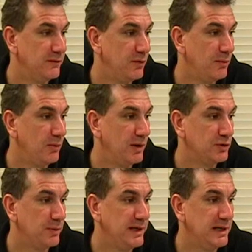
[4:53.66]

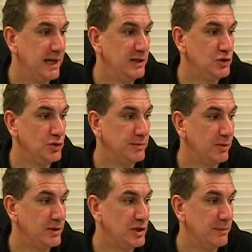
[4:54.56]
welterweight and junior
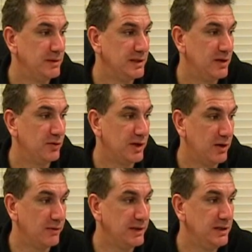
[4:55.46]
middleweight champion Donald
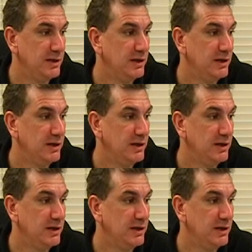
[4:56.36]
Curry,